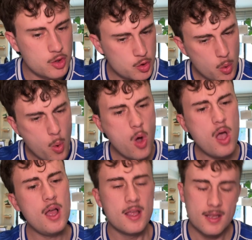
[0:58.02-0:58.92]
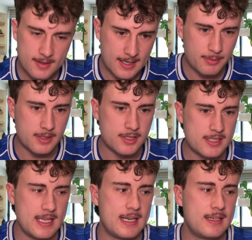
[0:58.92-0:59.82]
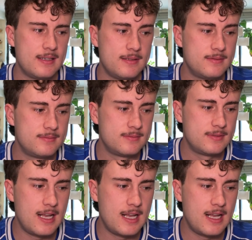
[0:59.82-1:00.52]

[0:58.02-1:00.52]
Door! I would just like, I